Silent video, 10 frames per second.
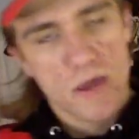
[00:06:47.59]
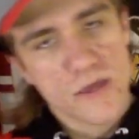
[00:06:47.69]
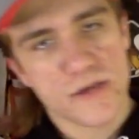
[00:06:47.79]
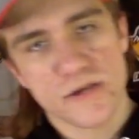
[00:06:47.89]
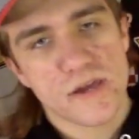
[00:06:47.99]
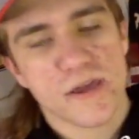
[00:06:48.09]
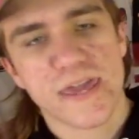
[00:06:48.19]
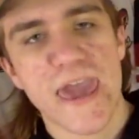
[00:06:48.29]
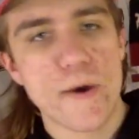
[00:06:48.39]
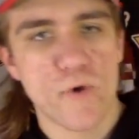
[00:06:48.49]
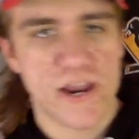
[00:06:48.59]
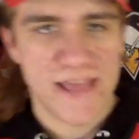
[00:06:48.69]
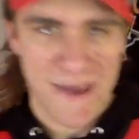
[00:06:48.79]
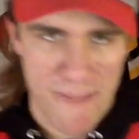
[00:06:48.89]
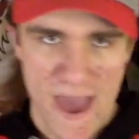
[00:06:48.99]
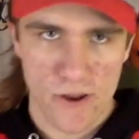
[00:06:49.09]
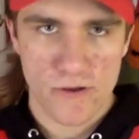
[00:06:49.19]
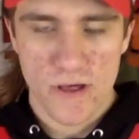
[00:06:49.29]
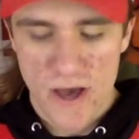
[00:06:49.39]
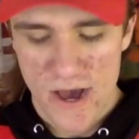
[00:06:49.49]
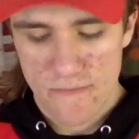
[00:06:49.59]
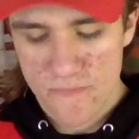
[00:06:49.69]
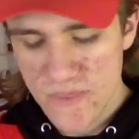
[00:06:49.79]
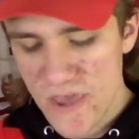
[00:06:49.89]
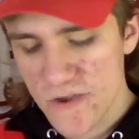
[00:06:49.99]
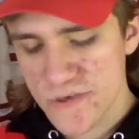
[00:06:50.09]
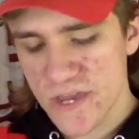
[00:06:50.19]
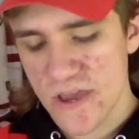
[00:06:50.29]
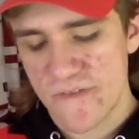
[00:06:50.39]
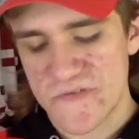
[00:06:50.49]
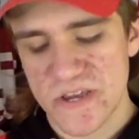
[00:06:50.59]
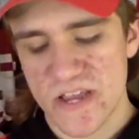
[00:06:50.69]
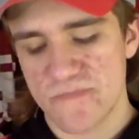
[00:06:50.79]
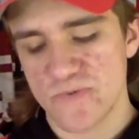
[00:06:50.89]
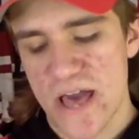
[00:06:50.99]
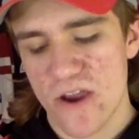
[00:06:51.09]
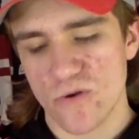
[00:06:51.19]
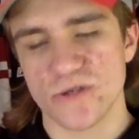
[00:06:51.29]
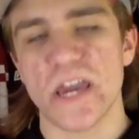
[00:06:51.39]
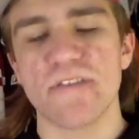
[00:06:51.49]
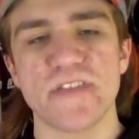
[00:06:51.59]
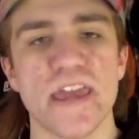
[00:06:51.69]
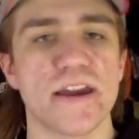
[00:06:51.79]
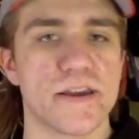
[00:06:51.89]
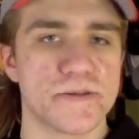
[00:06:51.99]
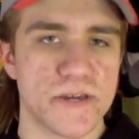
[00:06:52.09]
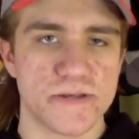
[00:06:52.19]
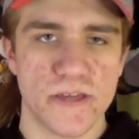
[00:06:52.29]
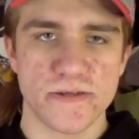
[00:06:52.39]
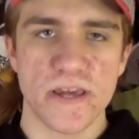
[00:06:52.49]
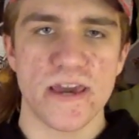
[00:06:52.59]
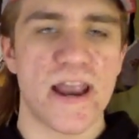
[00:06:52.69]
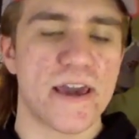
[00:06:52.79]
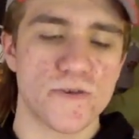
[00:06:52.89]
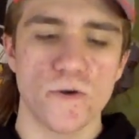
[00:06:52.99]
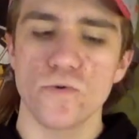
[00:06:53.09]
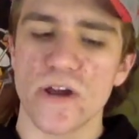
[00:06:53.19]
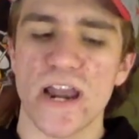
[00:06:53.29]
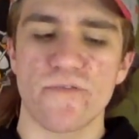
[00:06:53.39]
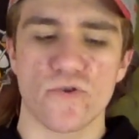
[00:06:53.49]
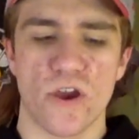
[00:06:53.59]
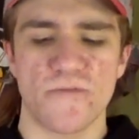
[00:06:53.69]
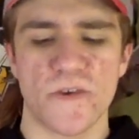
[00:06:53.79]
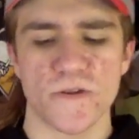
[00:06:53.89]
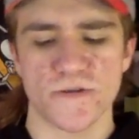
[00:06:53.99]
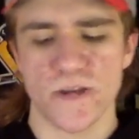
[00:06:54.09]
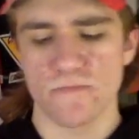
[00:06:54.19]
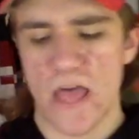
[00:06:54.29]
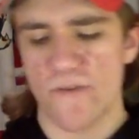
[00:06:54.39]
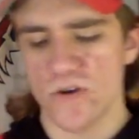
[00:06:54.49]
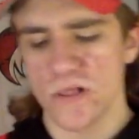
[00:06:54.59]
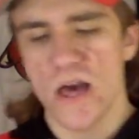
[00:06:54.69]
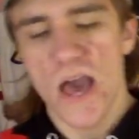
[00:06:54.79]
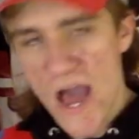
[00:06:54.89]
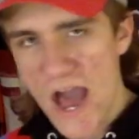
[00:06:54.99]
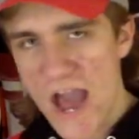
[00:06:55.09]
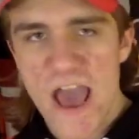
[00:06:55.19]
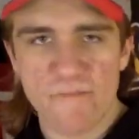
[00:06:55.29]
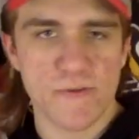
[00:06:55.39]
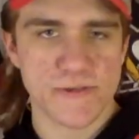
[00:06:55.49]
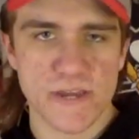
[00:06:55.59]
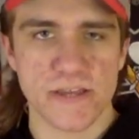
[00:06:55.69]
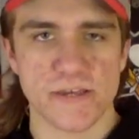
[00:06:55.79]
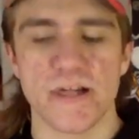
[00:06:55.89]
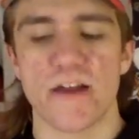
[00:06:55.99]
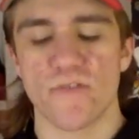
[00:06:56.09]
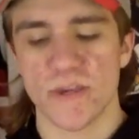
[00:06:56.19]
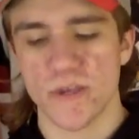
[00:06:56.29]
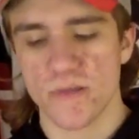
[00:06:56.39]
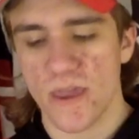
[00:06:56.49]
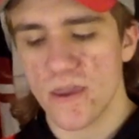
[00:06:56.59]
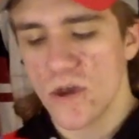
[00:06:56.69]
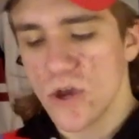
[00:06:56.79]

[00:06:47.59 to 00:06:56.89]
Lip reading: you can't win in that battle. The other thing I've seen is player safety and consistency. And I do kind of agree with this on some level. I have been seeing this a lot recently.